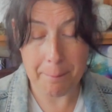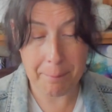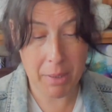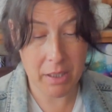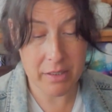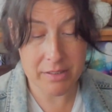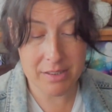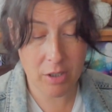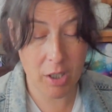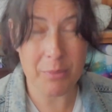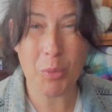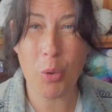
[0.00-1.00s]
but
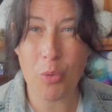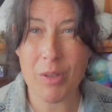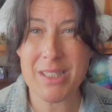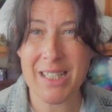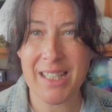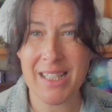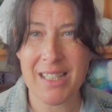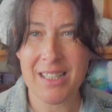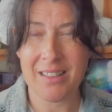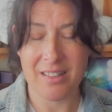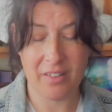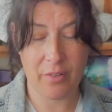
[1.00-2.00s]
I'm already
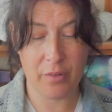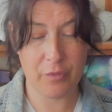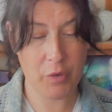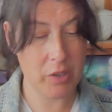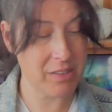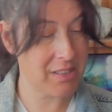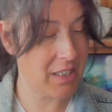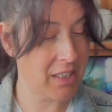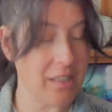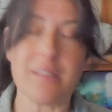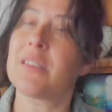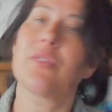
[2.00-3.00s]

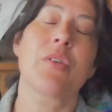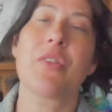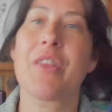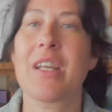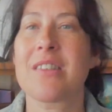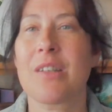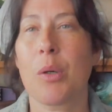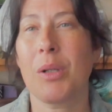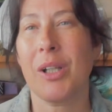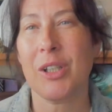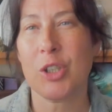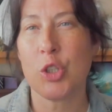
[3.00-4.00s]
finding different things that I would
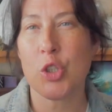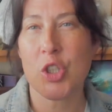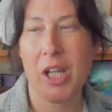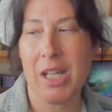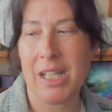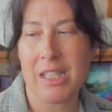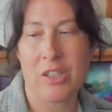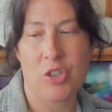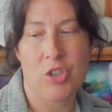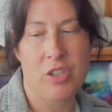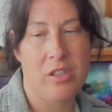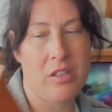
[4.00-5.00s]
like to
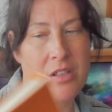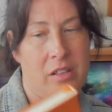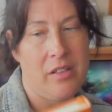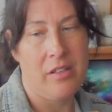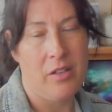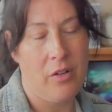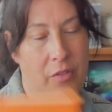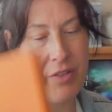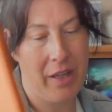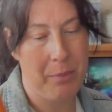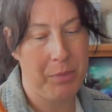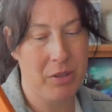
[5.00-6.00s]
change of
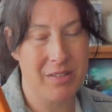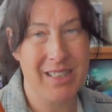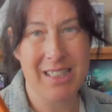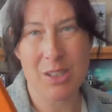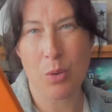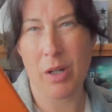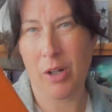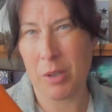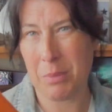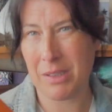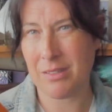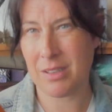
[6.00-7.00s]
that, because that's quite high
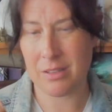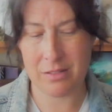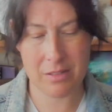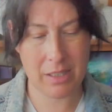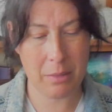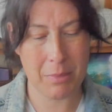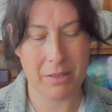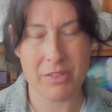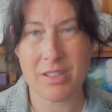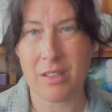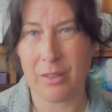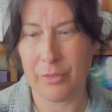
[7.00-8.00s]
maintenance, that amount of
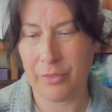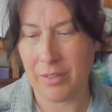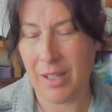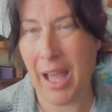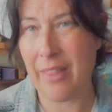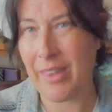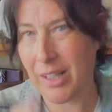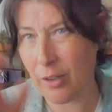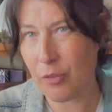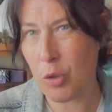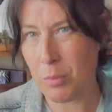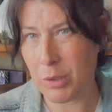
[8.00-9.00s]
stuff. And then
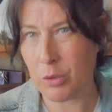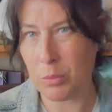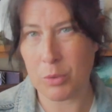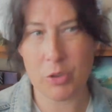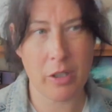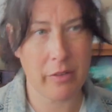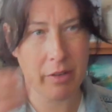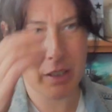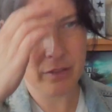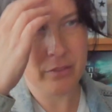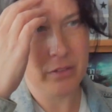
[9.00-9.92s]
I've got my normal diary.